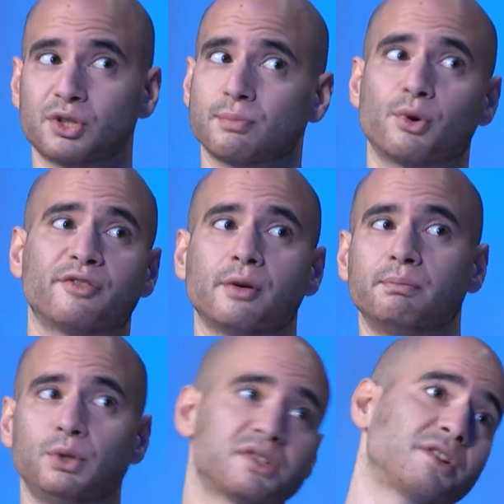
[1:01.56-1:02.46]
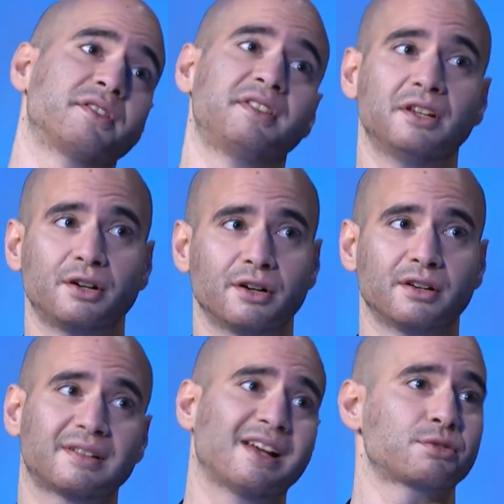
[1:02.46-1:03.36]
is more of a musical theater
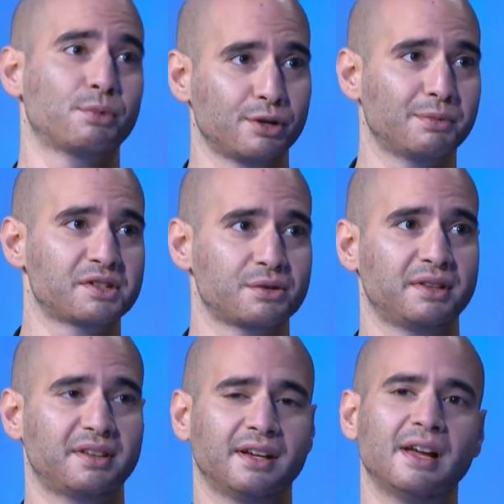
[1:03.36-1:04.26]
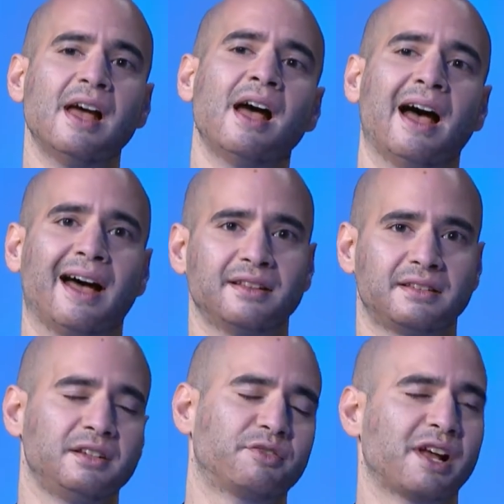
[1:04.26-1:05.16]
/ murder mystery thing, at
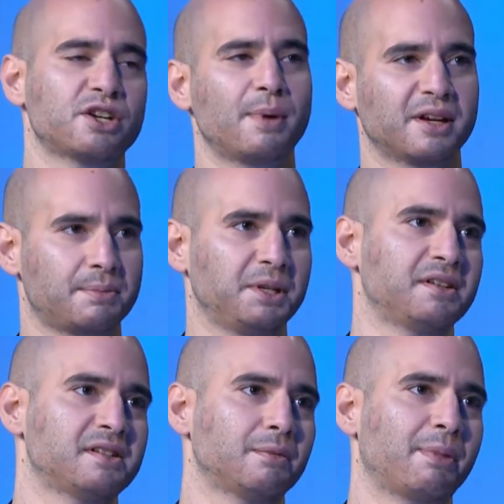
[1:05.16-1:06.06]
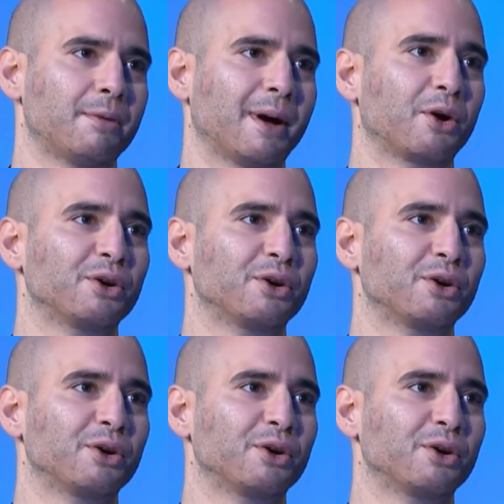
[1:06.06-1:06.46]
the Flashback Speakeasy in Paramount